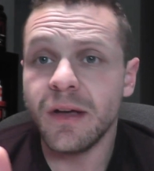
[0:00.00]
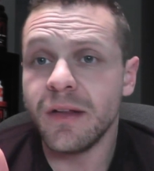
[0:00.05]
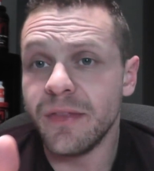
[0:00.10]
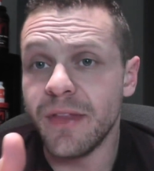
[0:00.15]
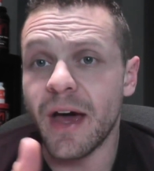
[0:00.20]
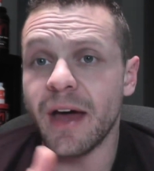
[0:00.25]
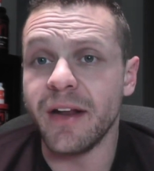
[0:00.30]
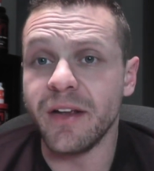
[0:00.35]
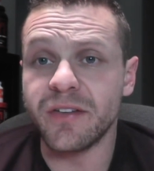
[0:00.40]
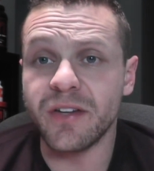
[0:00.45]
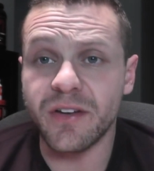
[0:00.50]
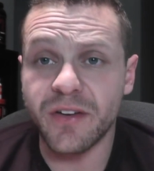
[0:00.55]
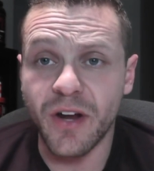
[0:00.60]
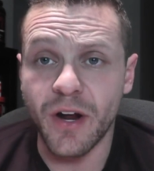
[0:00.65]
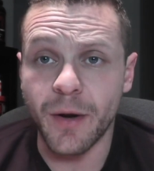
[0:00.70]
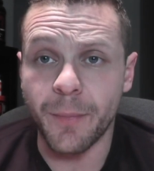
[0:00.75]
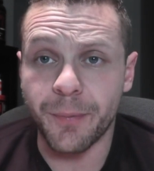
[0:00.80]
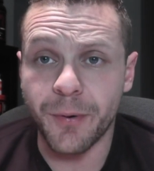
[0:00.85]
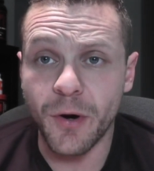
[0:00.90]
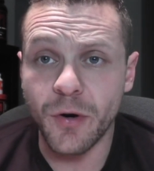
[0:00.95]
that is a
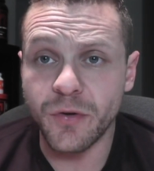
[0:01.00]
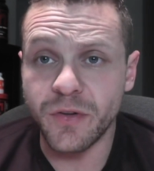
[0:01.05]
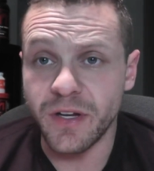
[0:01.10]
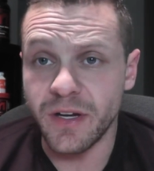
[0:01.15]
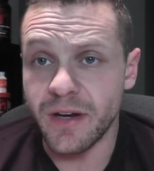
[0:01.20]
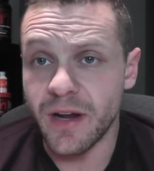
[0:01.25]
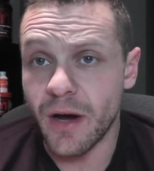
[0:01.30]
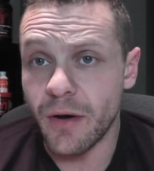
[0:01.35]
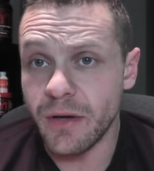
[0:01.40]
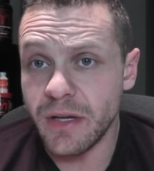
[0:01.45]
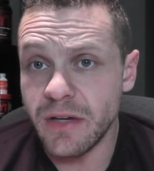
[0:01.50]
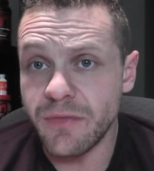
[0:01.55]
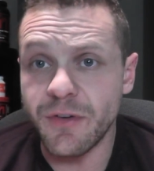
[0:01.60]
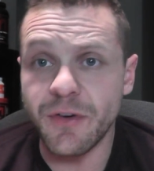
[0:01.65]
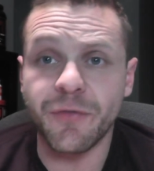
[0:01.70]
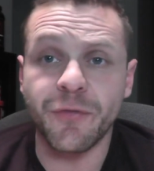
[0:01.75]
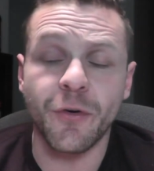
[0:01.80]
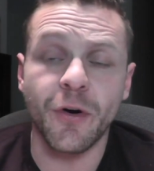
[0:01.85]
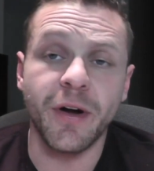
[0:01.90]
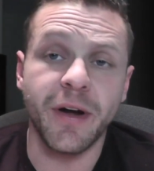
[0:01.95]
ton of protein. Now,
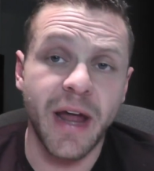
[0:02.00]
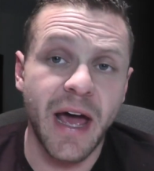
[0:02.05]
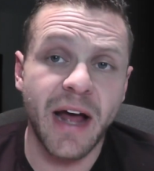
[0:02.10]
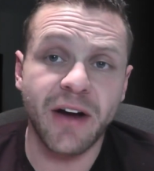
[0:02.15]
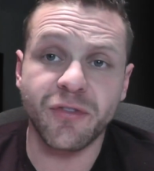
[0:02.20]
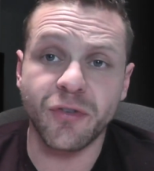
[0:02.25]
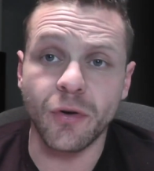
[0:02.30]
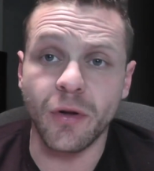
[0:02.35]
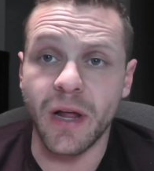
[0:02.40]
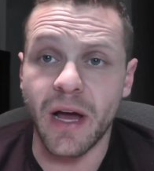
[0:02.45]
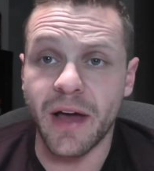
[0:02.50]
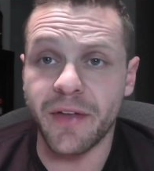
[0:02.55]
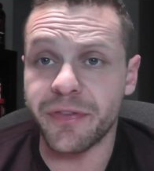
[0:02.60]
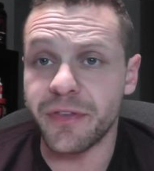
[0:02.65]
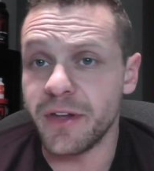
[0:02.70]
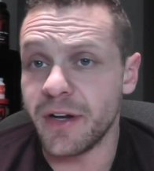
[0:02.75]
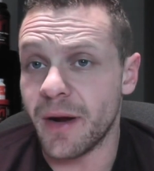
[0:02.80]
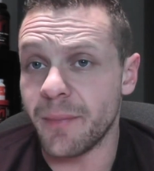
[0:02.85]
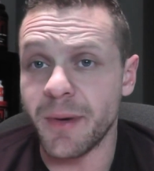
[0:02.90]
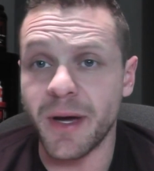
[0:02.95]
even for a natural
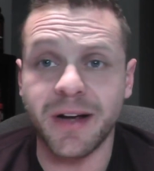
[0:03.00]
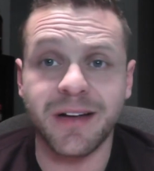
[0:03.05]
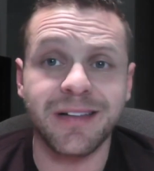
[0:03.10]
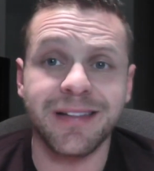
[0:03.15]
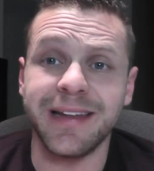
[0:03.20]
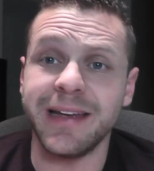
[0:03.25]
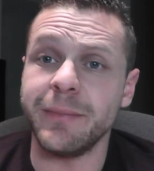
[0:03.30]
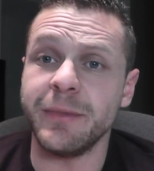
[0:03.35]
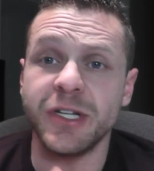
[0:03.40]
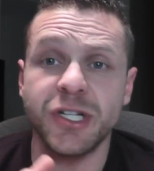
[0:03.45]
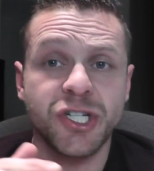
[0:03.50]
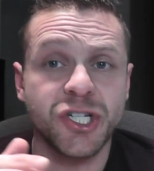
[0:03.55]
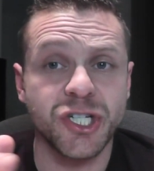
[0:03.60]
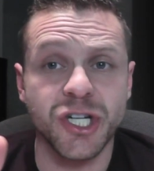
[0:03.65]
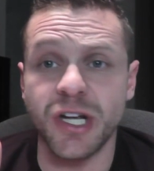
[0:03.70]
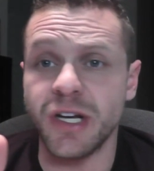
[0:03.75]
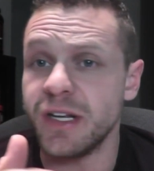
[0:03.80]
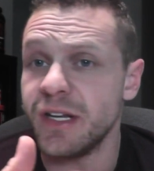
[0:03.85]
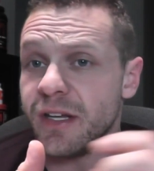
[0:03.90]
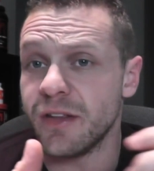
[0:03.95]
athlete, I'm not claiming
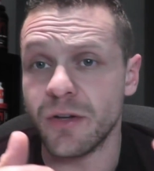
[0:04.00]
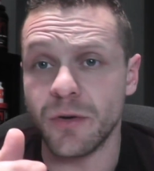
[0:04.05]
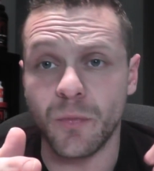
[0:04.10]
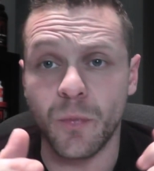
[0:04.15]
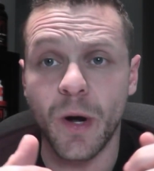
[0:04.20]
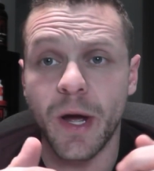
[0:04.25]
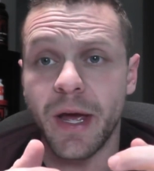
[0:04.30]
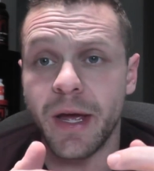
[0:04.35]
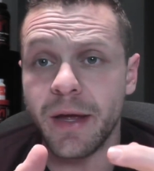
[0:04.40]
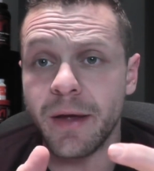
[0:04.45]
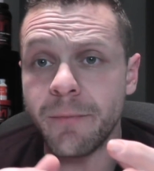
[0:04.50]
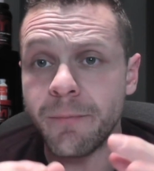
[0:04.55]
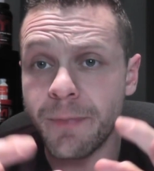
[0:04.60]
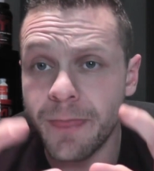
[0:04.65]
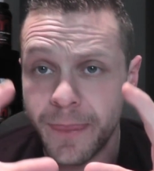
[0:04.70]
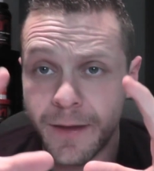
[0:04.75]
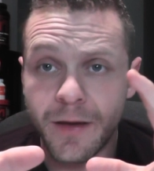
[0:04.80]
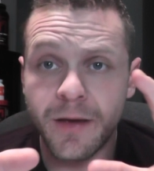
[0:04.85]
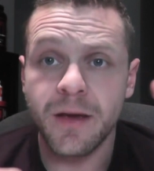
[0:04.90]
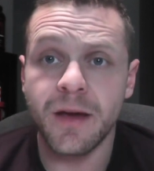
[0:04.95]
shit either
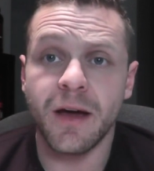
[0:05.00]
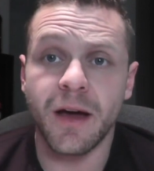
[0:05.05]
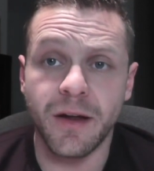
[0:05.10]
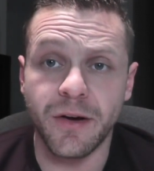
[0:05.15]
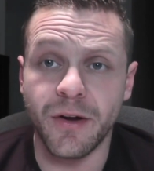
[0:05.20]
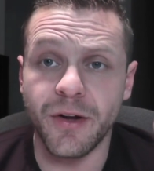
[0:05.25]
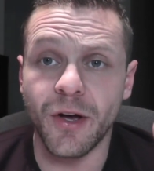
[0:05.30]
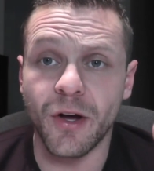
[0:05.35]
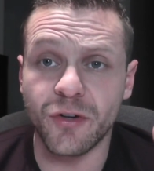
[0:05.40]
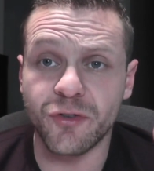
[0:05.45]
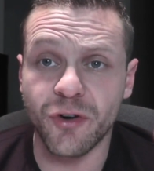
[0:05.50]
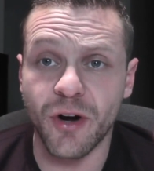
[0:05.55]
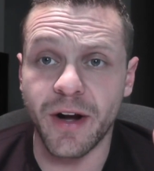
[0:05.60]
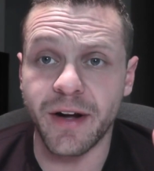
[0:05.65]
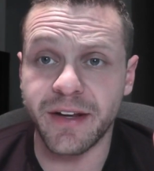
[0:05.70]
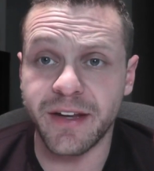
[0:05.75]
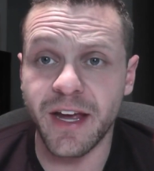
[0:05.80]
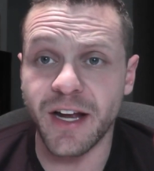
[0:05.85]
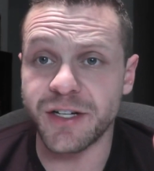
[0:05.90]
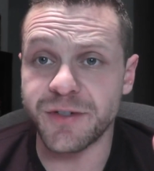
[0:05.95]
way I know y'all trying
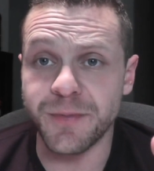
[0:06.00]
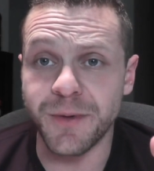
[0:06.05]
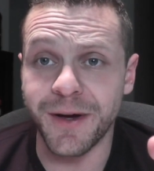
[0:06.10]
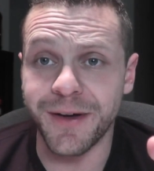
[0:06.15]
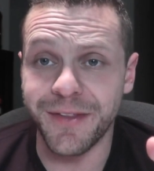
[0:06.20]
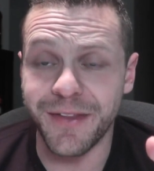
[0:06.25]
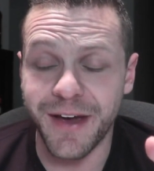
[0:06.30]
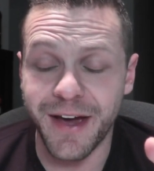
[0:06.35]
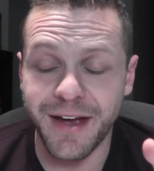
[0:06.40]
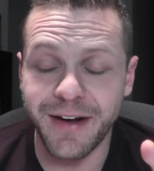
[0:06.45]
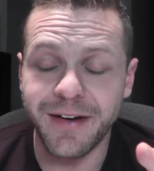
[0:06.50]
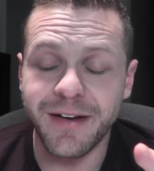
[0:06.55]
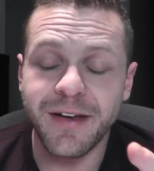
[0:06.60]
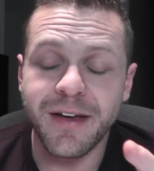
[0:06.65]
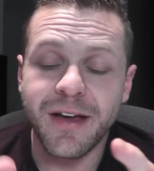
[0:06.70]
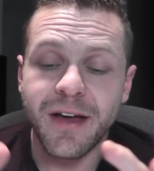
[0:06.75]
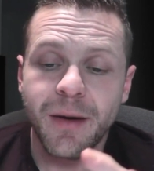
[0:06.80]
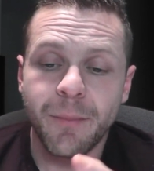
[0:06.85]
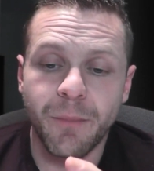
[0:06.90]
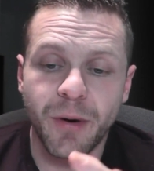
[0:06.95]
to catch me on
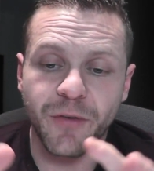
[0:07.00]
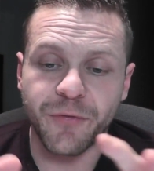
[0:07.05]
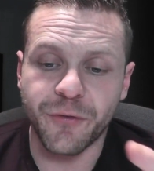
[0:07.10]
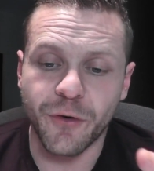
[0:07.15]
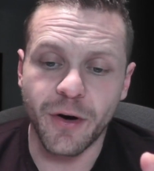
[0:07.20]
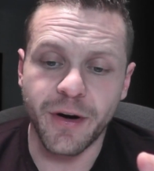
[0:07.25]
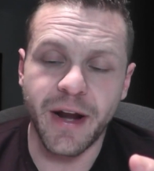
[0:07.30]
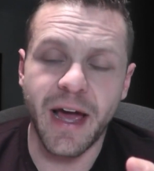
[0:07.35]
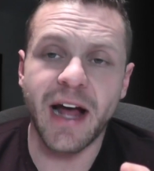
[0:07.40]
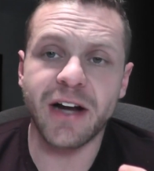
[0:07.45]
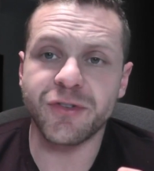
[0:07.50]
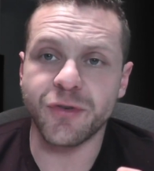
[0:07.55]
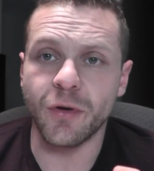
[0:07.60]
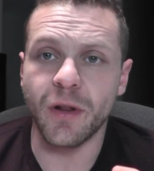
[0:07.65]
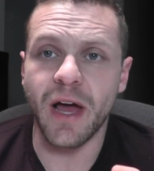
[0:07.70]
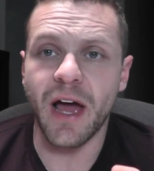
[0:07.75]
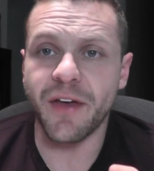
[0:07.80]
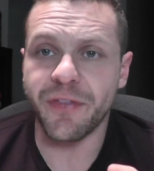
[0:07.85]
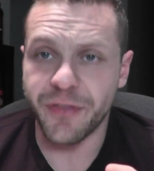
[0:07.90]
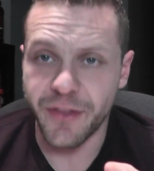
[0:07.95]
that, but for a
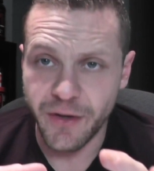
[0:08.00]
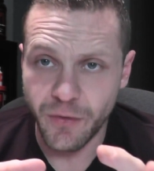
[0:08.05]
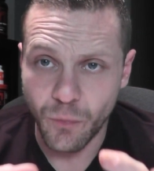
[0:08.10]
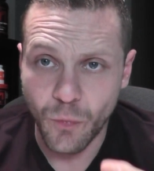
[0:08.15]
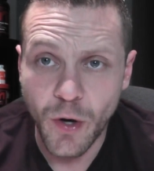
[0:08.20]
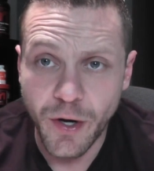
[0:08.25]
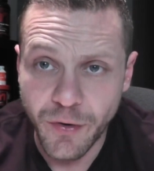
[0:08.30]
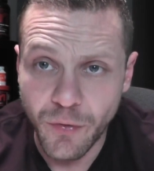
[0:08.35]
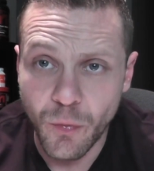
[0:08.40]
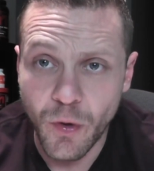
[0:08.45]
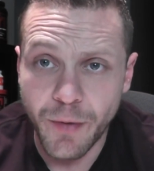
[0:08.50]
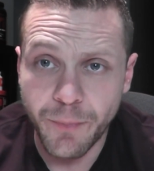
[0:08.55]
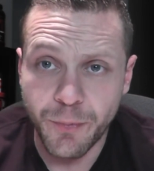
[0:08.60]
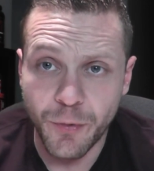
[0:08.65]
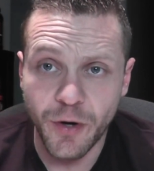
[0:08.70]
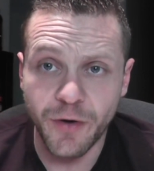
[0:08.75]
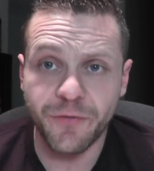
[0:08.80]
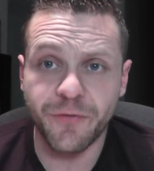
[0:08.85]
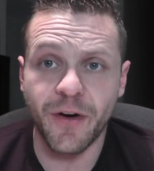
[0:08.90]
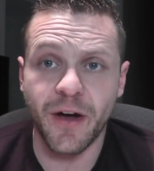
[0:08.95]
natural athlete, one to
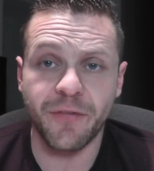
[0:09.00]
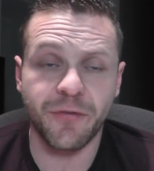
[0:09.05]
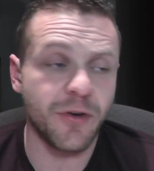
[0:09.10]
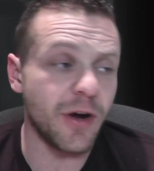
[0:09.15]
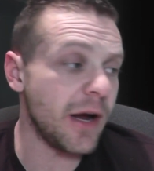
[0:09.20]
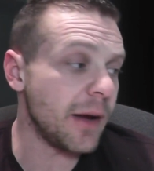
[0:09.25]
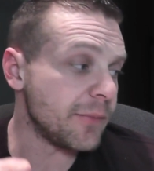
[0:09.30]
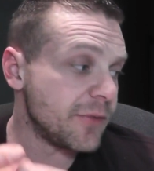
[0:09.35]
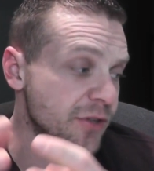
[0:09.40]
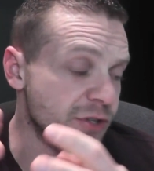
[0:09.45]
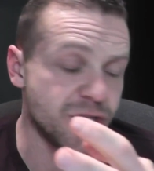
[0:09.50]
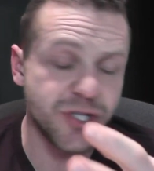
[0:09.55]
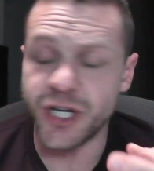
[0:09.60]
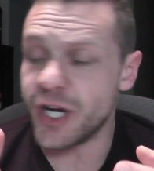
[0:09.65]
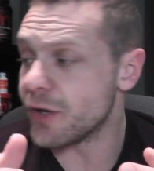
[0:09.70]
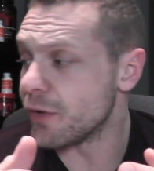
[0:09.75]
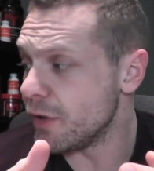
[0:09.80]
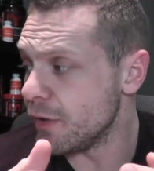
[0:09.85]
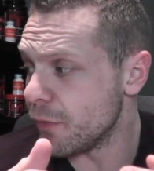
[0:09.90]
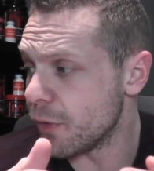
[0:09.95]
1.5 grams is
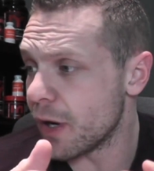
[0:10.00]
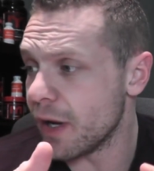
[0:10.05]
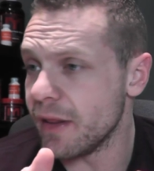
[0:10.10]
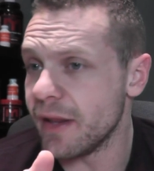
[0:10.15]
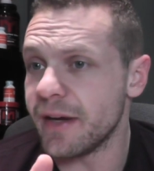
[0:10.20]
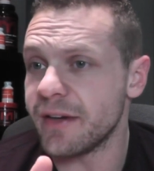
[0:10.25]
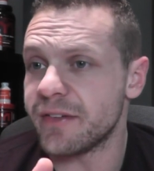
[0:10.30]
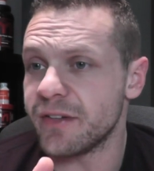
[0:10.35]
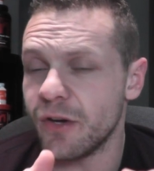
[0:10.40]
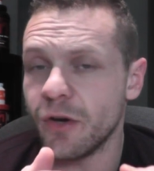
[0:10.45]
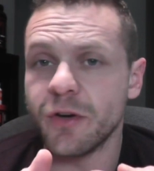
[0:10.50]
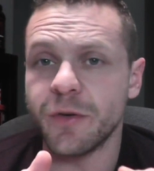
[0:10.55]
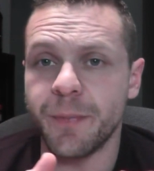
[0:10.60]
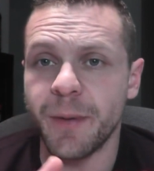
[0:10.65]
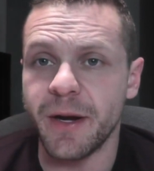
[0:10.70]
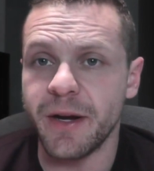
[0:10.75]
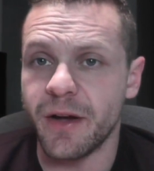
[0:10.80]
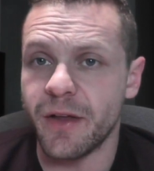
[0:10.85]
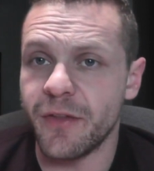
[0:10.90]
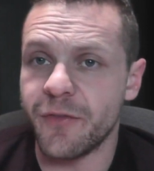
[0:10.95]
generally where I like to go
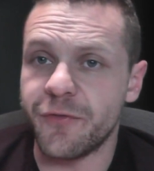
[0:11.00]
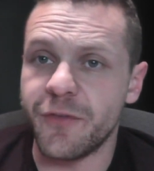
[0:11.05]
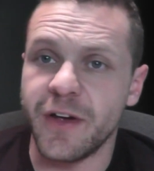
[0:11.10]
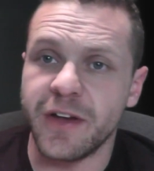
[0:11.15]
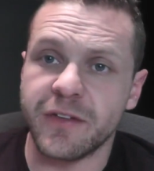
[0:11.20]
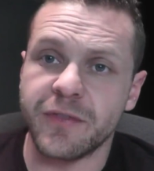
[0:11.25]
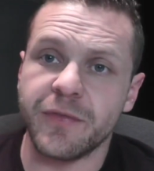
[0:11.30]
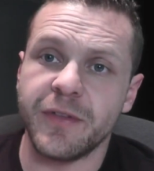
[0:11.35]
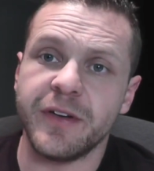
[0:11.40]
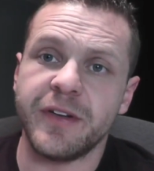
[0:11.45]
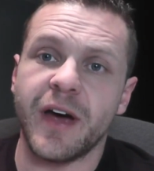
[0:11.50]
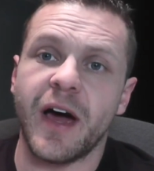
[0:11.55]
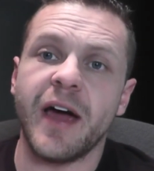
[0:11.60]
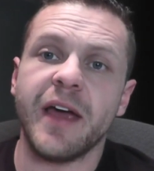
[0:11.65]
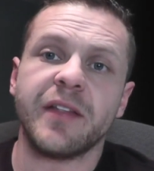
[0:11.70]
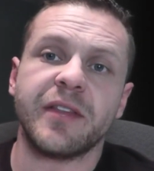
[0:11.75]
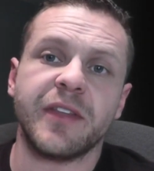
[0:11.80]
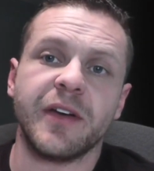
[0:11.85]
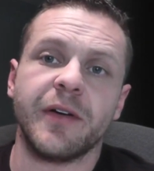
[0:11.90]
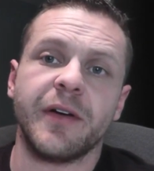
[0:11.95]
depending on the phase of the
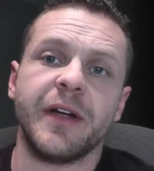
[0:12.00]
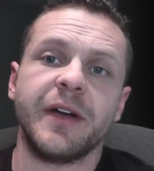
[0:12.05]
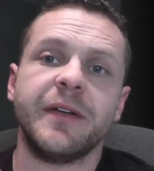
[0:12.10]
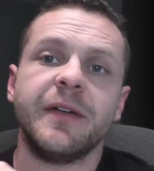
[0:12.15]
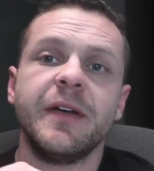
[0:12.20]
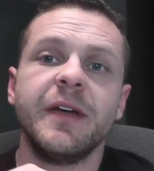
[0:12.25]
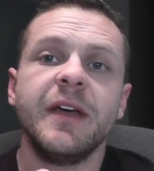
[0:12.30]
diet they're in.